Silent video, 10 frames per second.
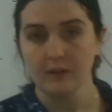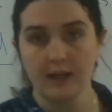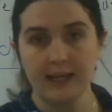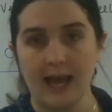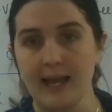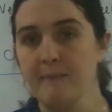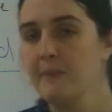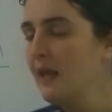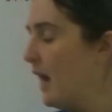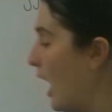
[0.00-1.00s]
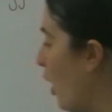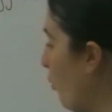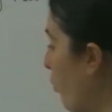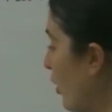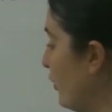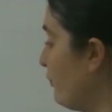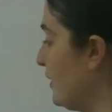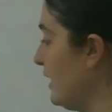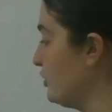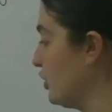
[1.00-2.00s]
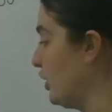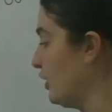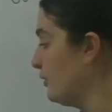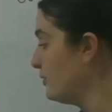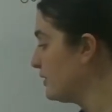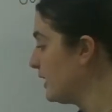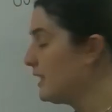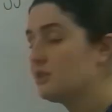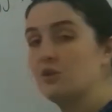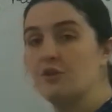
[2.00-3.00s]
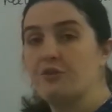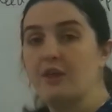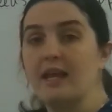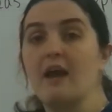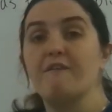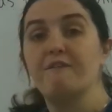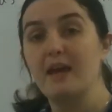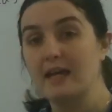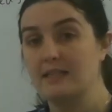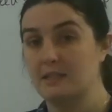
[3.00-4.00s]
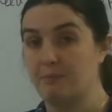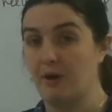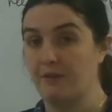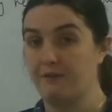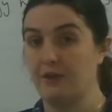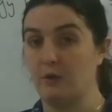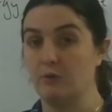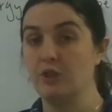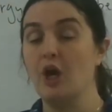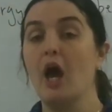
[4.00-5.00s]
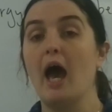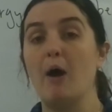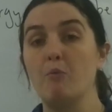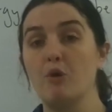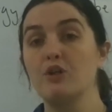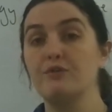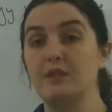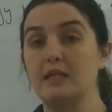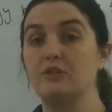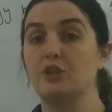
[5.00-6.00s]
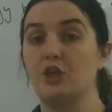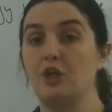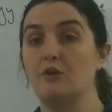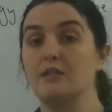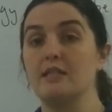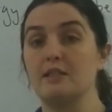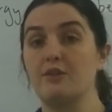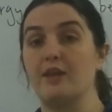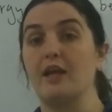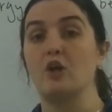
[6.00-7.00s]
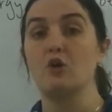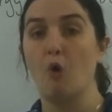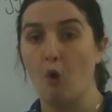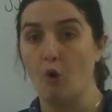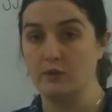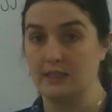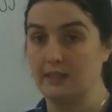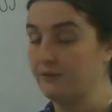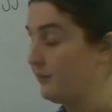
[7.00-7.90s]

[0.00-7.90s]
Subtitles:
Okay, one of these Qs is the thing affected by the field, and one of these Qs is the thing causing the